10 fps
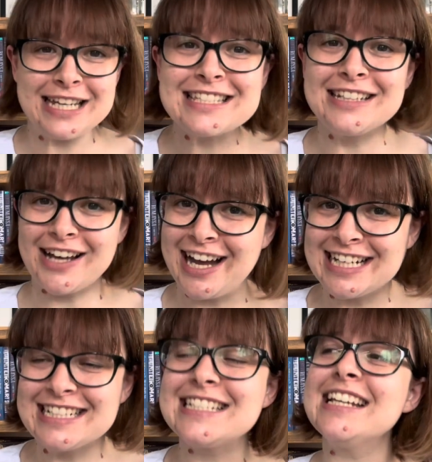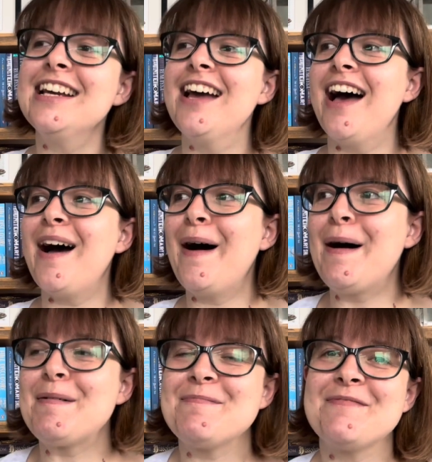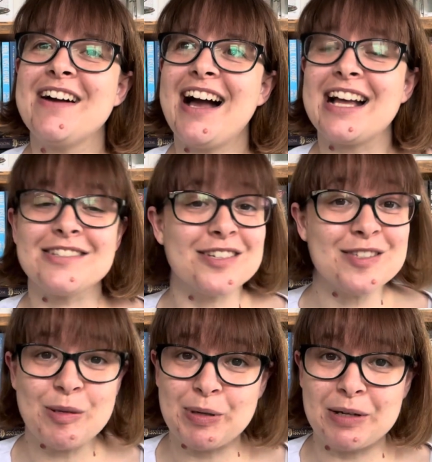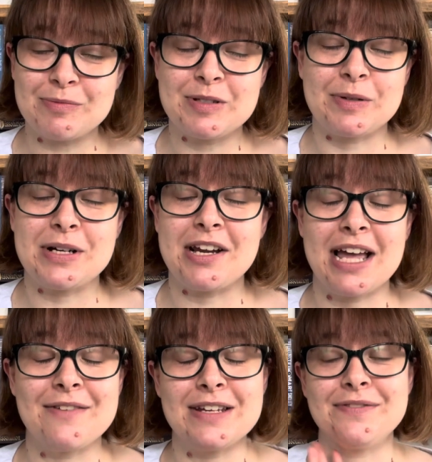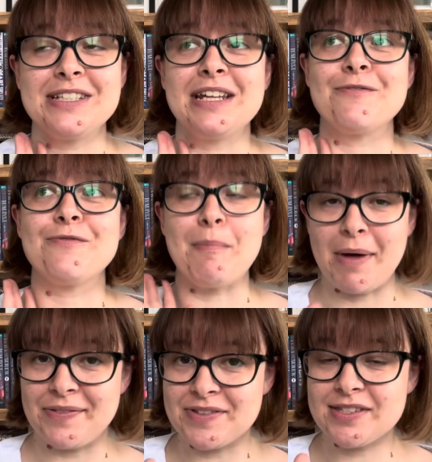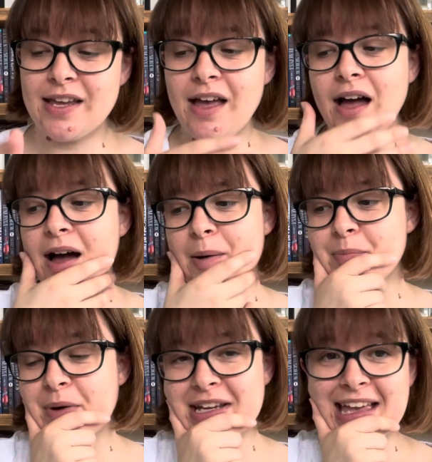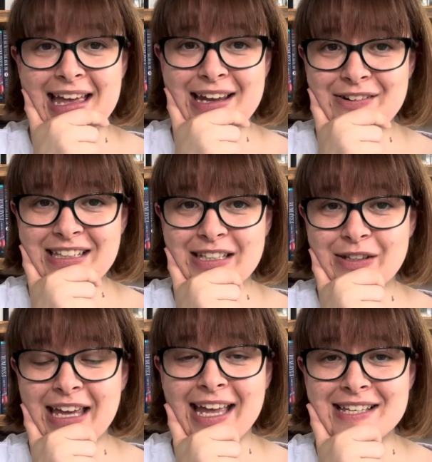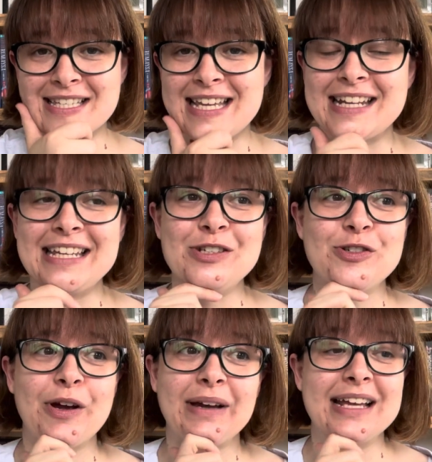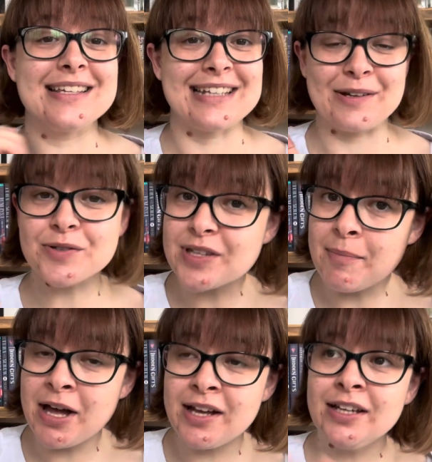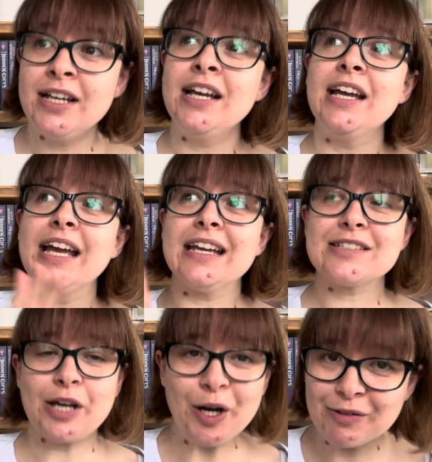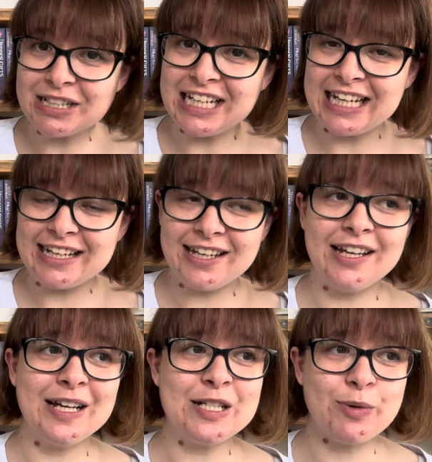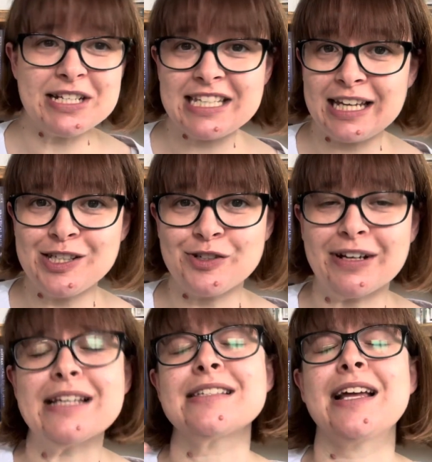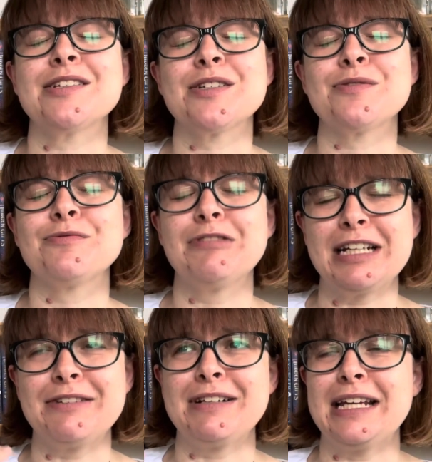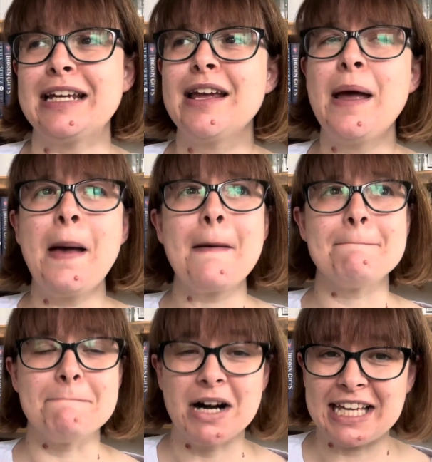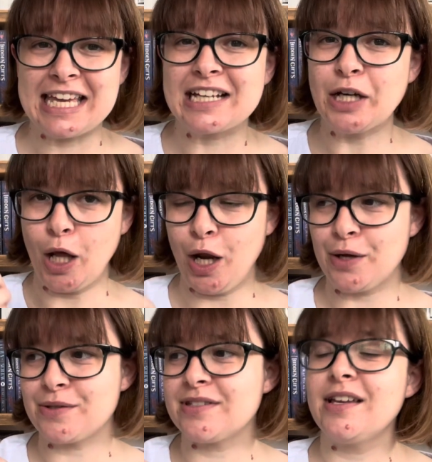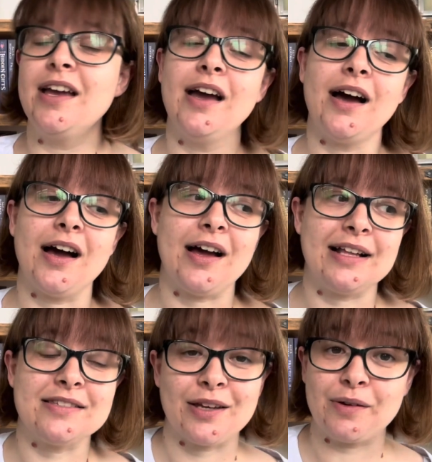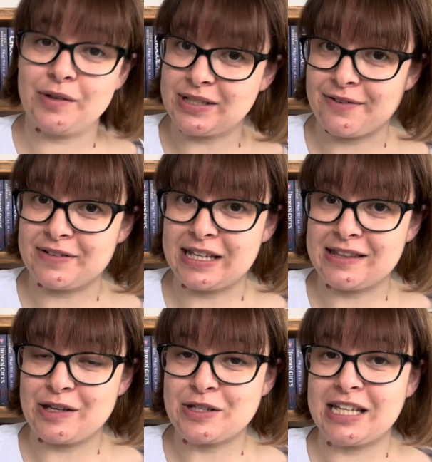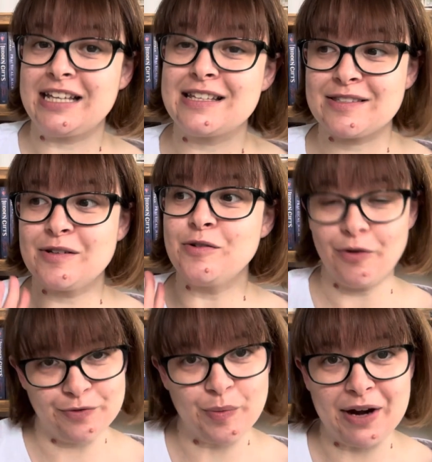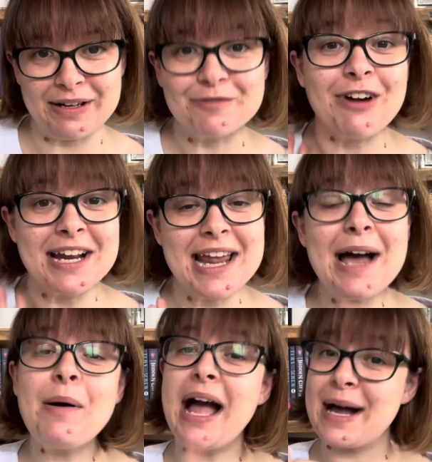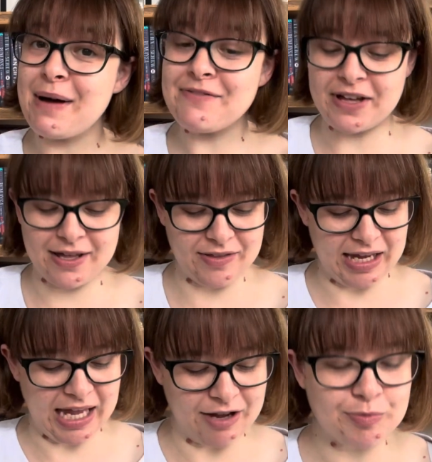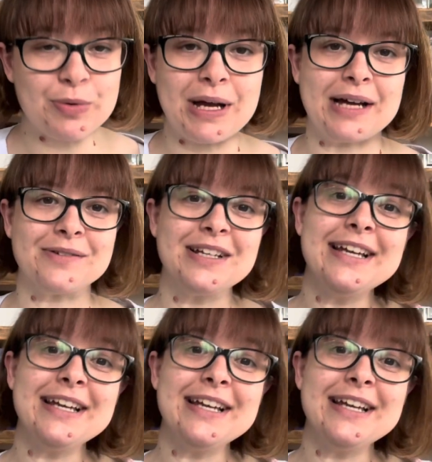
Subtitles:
lined, and just super comfortable, and I have lived in it for months. But yeah, here in the UK, as I said in the intro, it is now summer. It is currently 28 degrees and just really muggy and close, and so definitely the Oodie is not for wearing right now. However, they have brought out